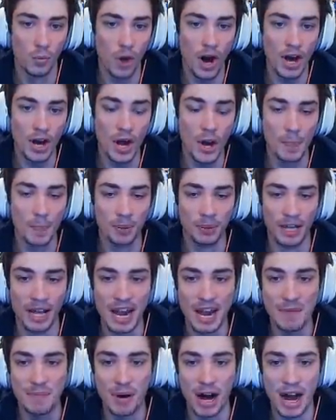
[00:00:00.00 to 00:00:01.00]
What a
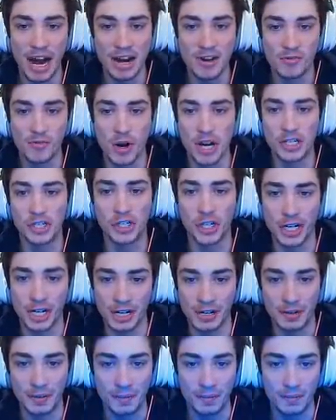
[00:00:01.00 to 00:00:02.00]
play by
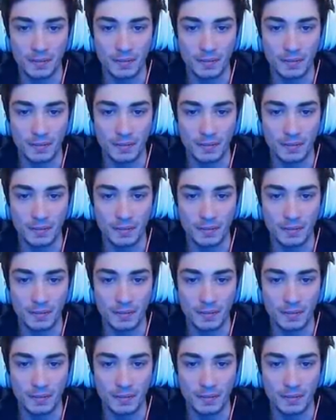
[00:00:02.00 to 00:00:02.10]
Richie!